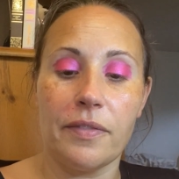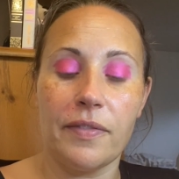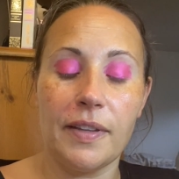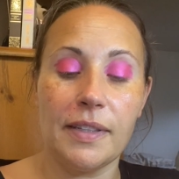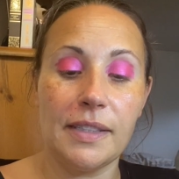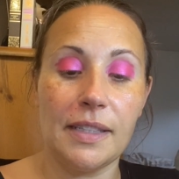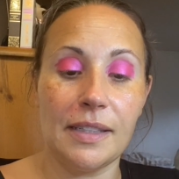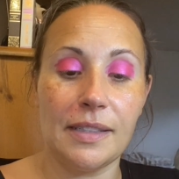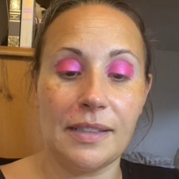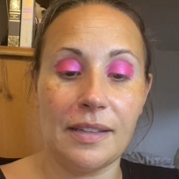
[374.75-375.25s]

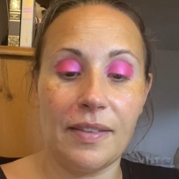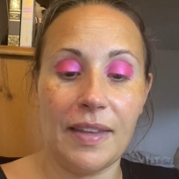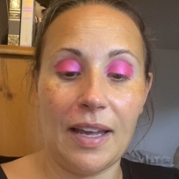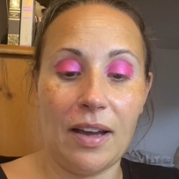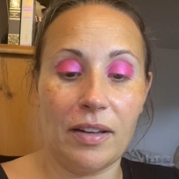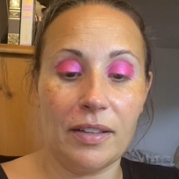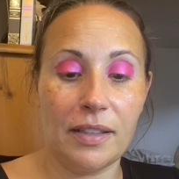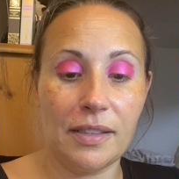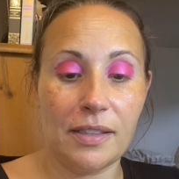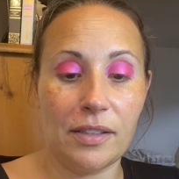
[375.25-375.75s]
This is the
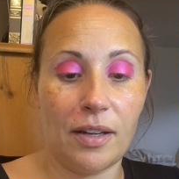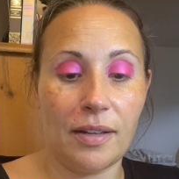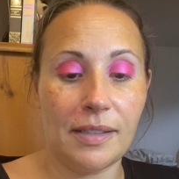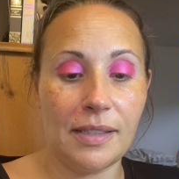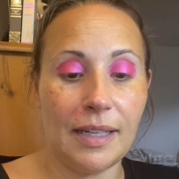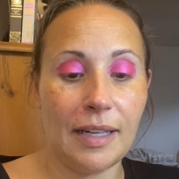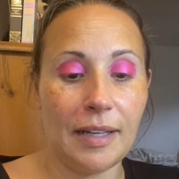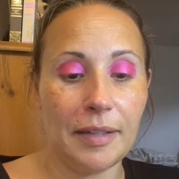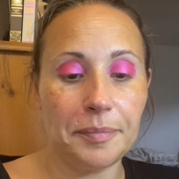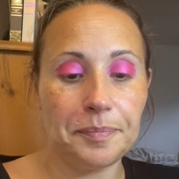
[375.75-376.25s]

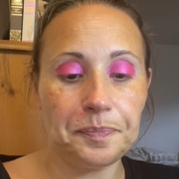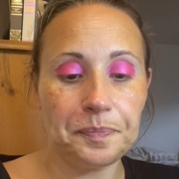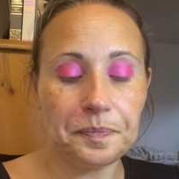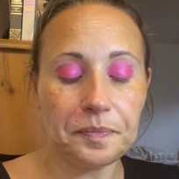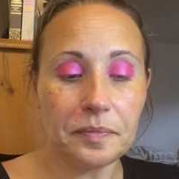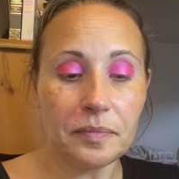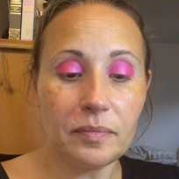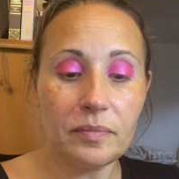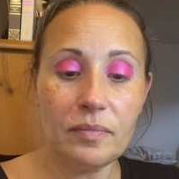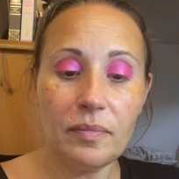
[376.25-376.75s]
Anastasia
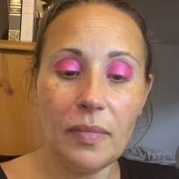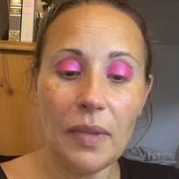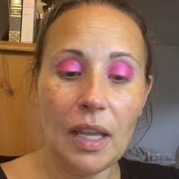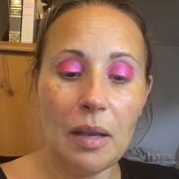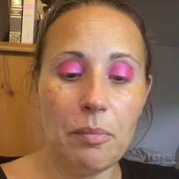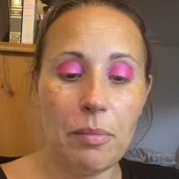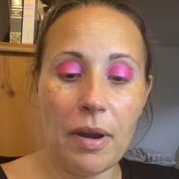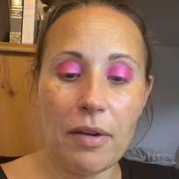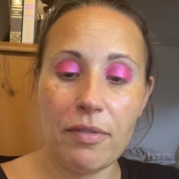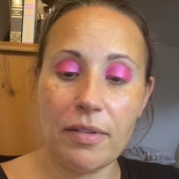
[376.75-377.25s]

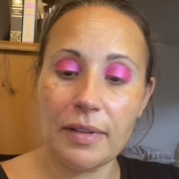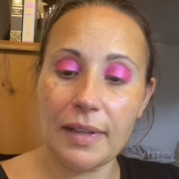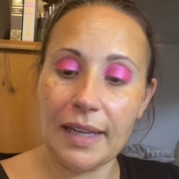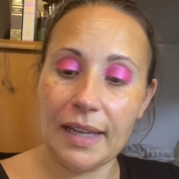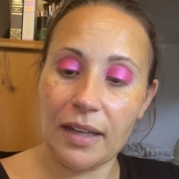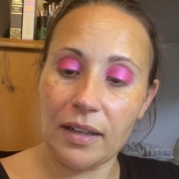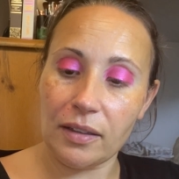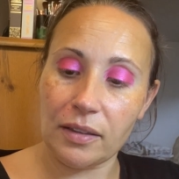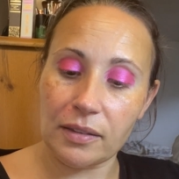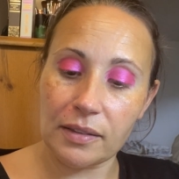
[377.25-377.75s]
Beverly
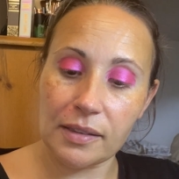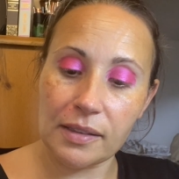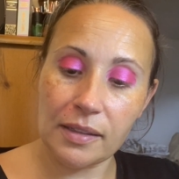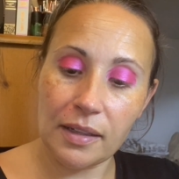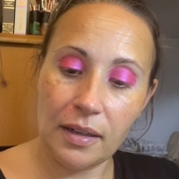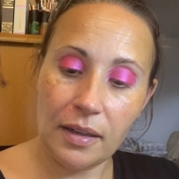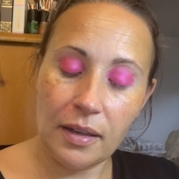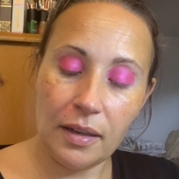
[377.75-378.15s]
Hills,